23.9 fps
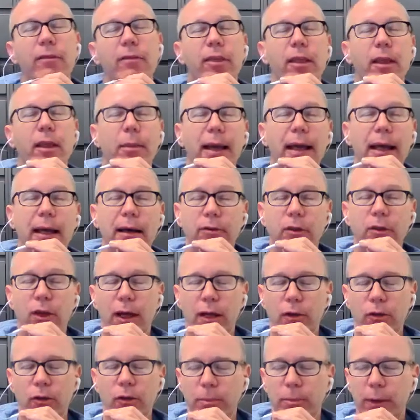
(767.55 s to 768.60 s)
many of them
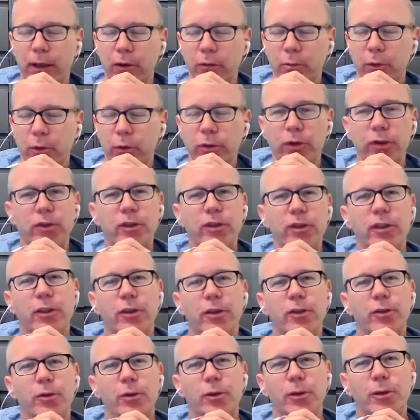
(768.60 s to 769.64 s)
have
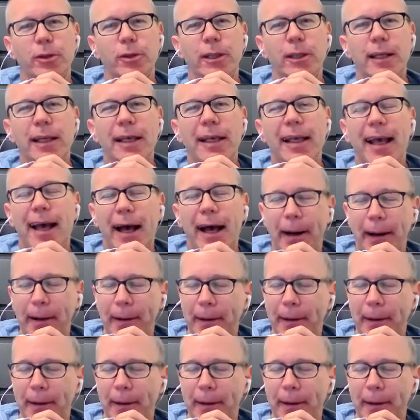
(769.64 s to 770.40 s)
toxoplasmosis in their stool.